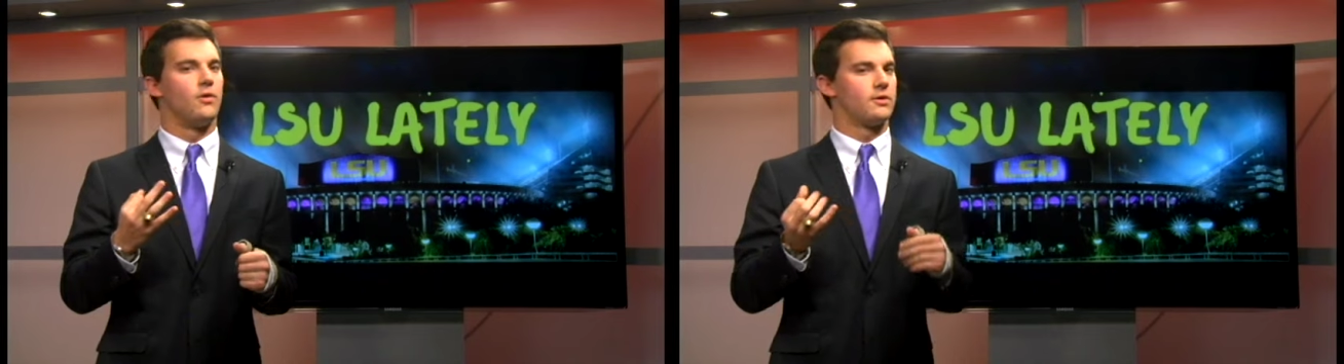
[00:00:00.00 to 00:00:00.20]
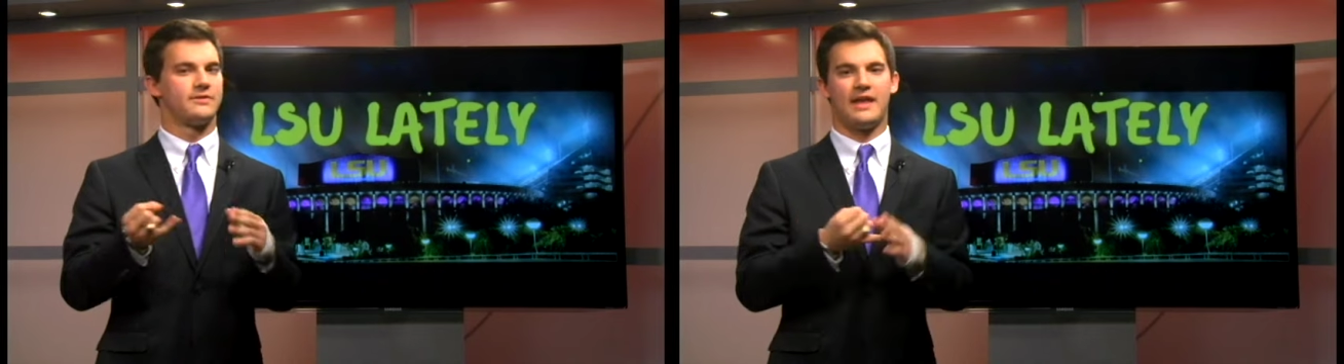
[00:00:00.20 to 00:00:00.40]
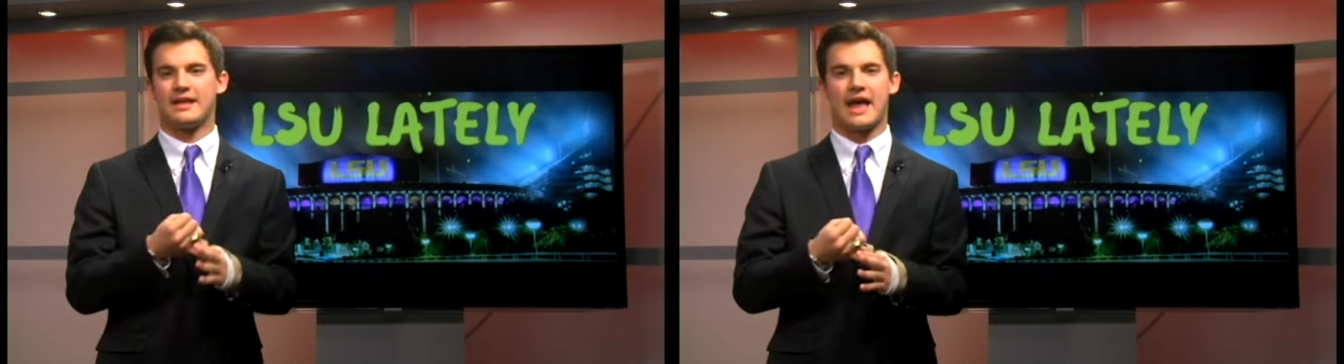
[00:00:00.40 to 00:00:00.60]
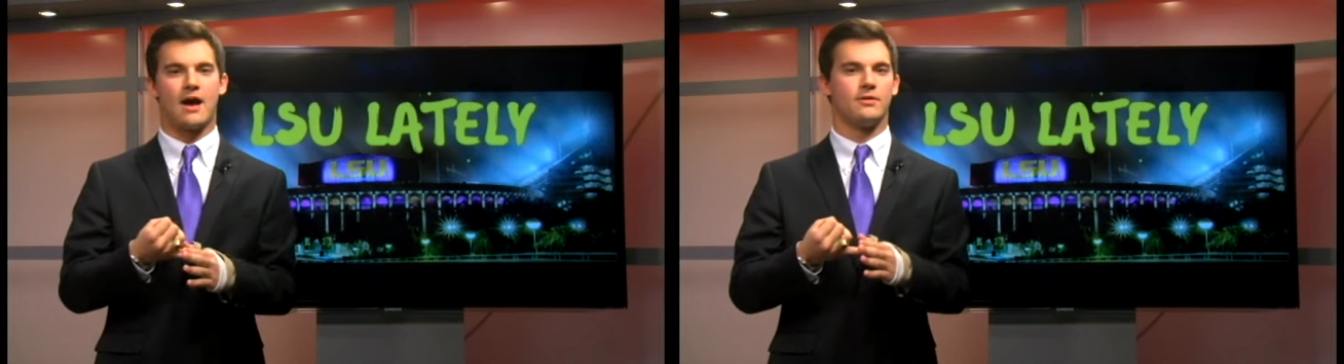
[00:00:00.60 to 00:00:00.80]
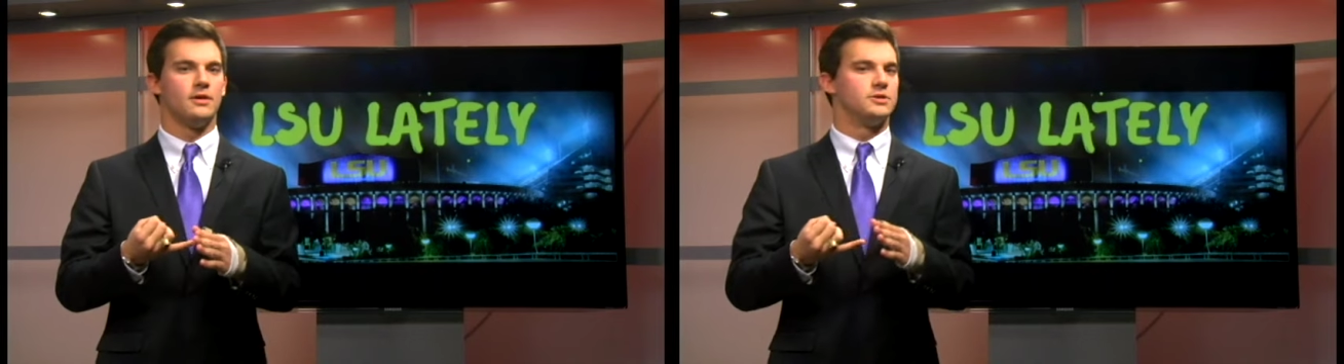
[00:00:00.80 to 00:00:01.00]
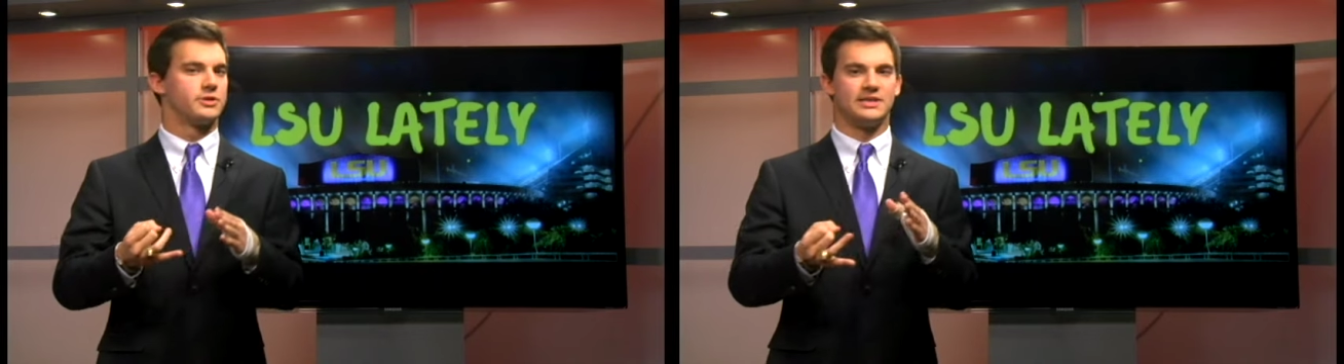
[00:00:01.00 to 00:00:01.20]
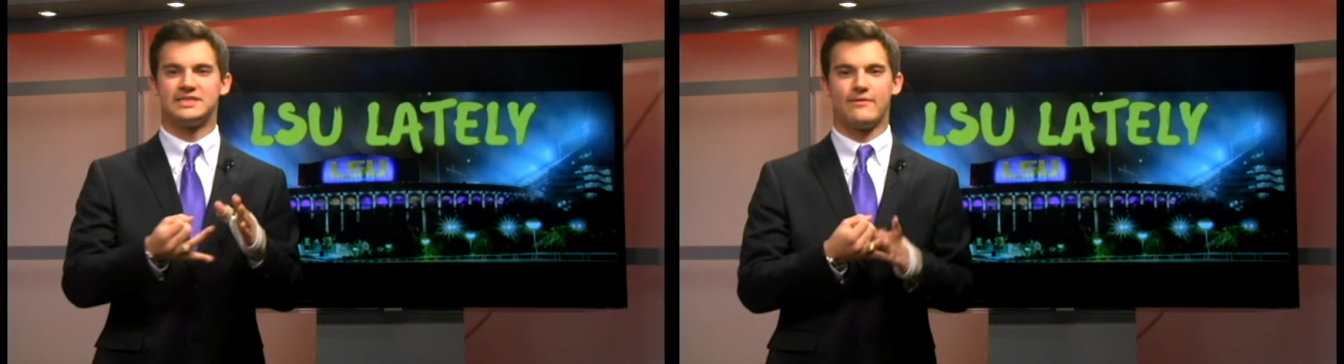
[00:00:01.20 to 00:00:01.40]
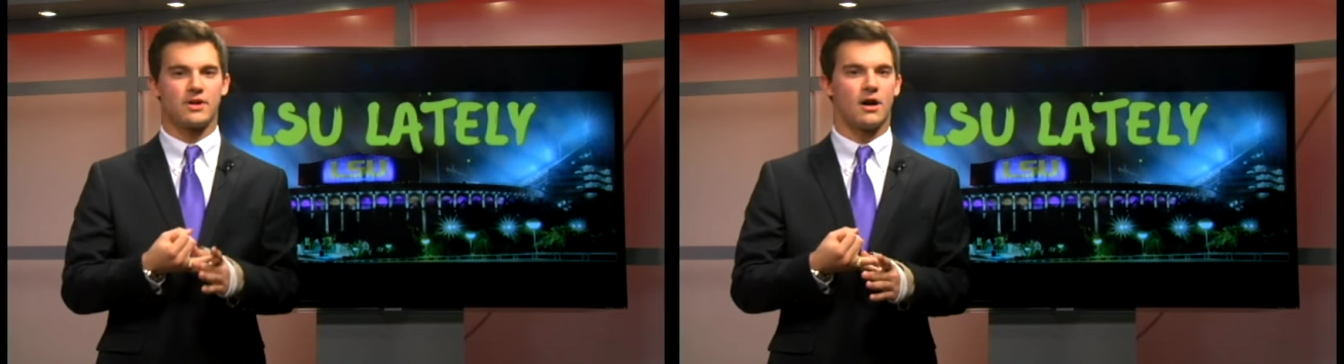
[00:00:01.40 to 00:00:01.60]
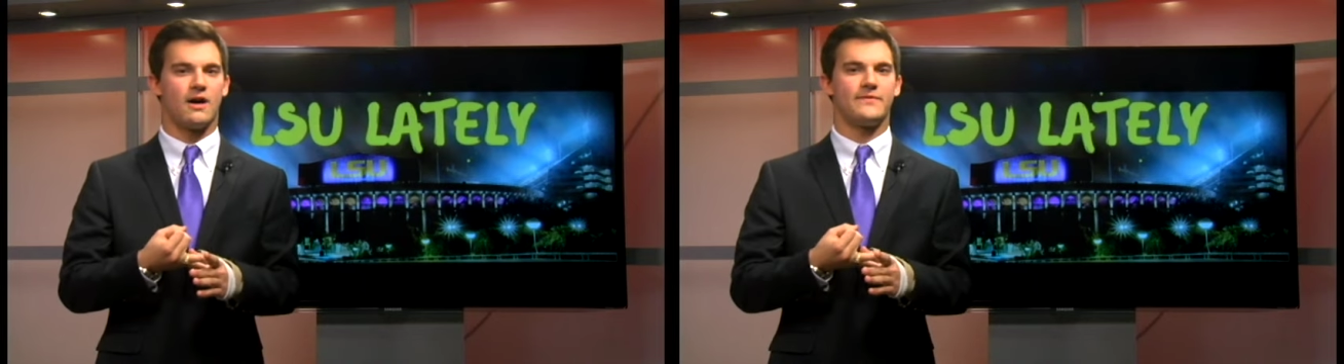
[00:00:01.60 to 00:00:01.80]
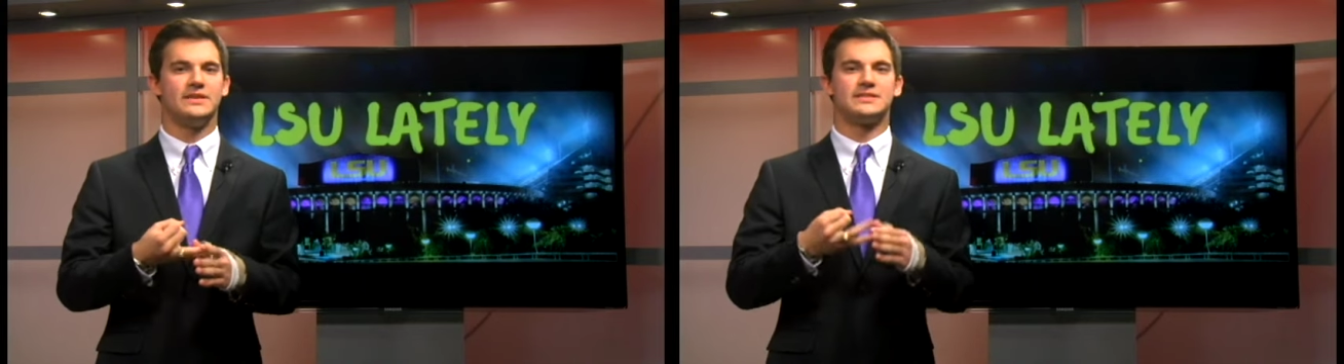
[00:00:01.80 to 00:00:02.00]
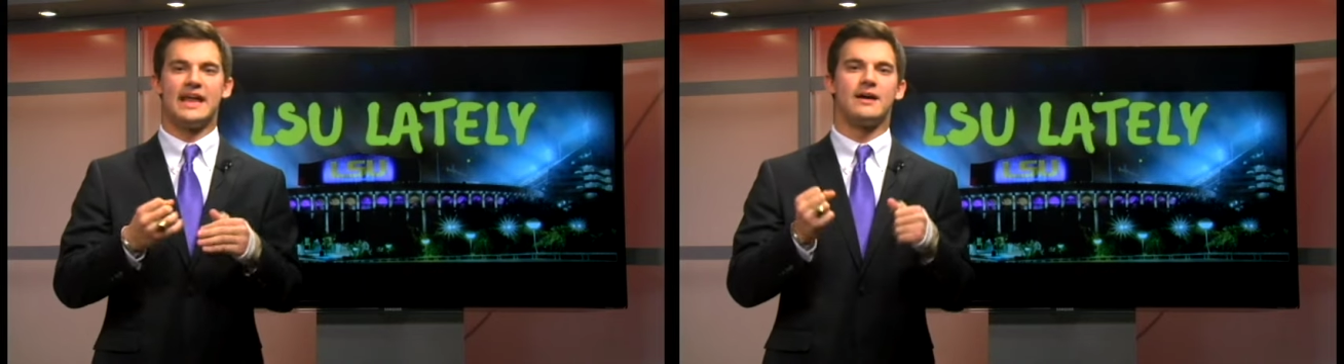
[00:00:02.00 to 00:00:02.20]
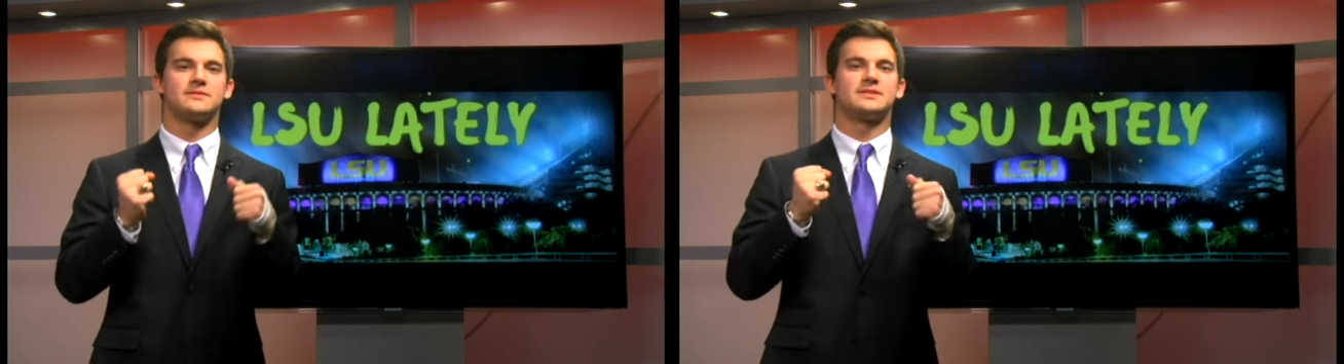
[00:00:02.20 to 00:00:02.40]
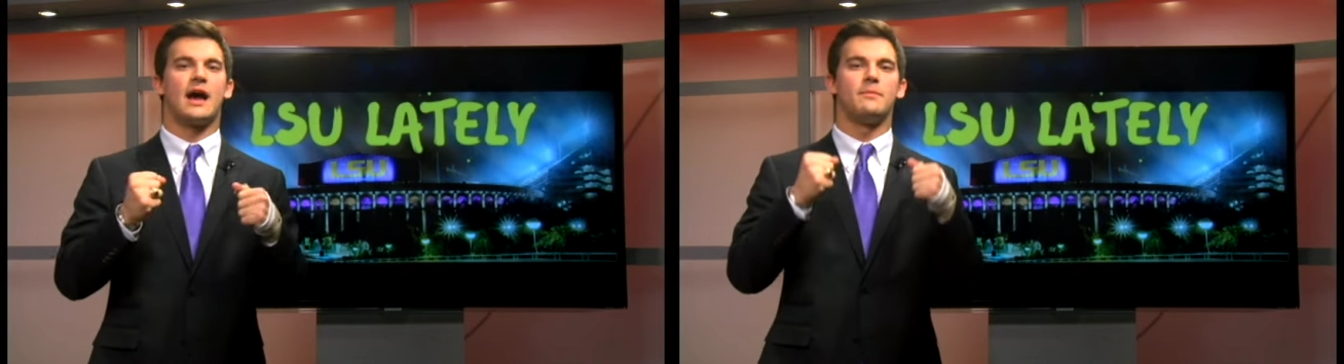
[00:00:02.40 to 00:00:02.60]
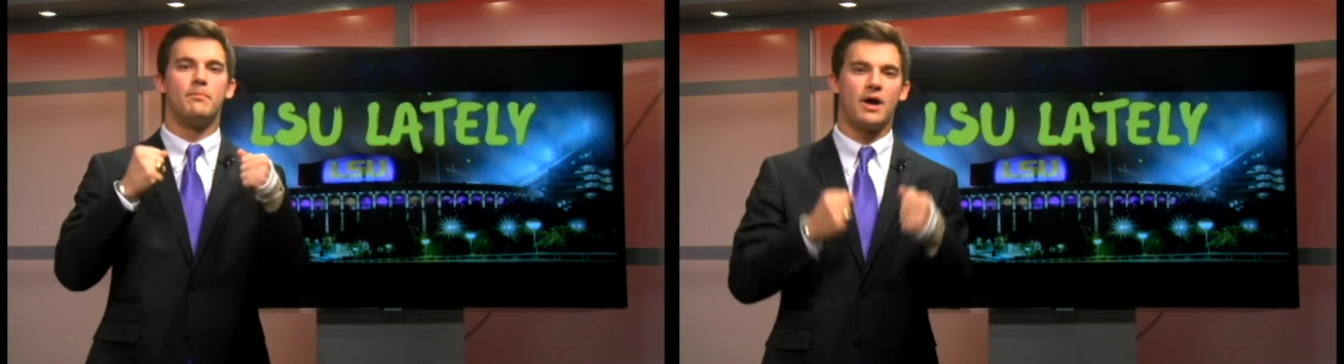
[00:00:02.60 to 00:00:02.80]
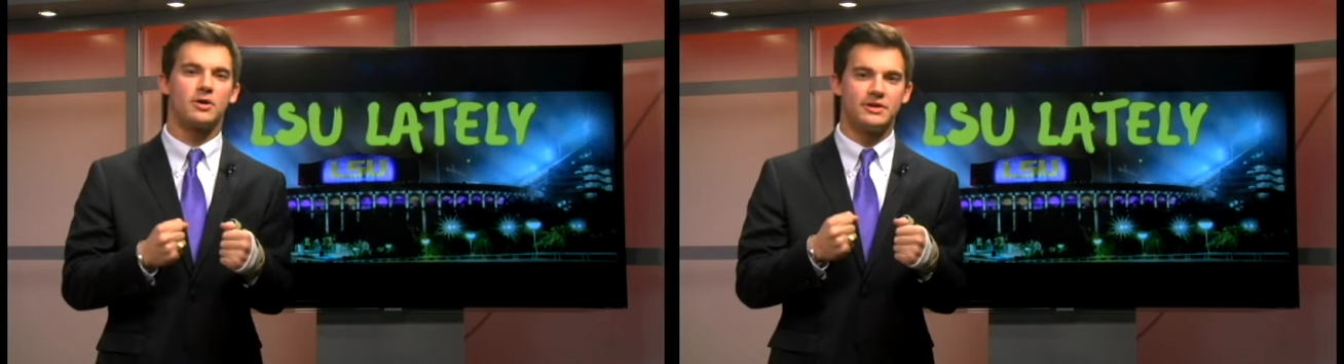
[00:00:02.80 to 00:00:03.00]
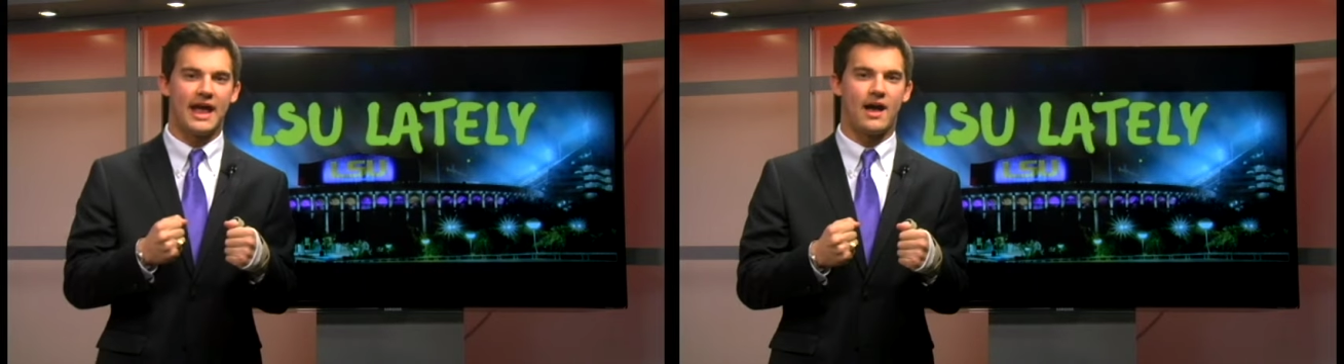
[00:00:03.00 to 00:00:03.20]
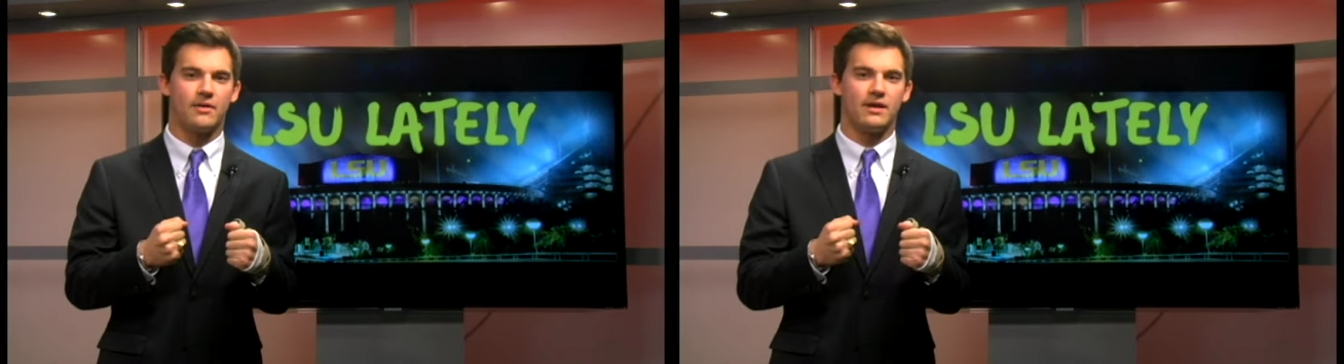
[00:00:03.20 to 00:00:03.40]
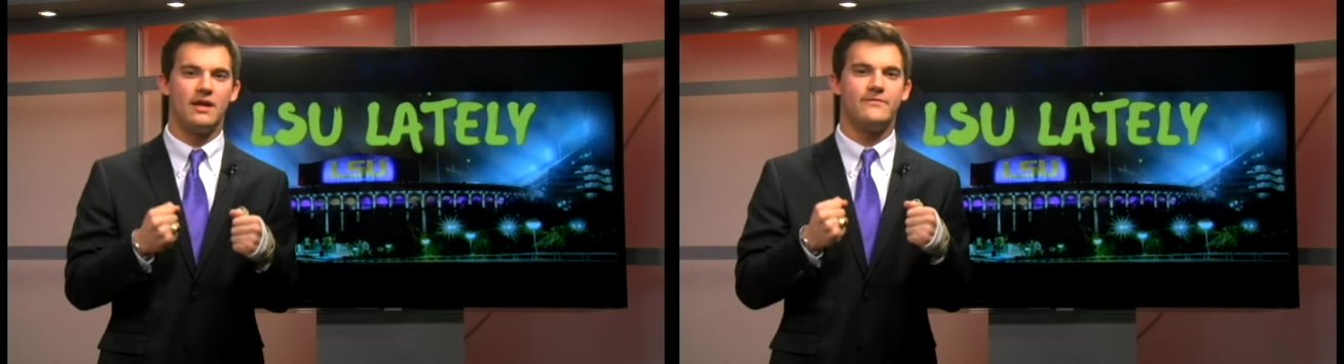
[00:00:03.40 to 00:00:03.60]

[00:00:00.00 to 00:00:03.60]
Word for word: Order takeout, drink 7 coffees, now's the time to buckle down,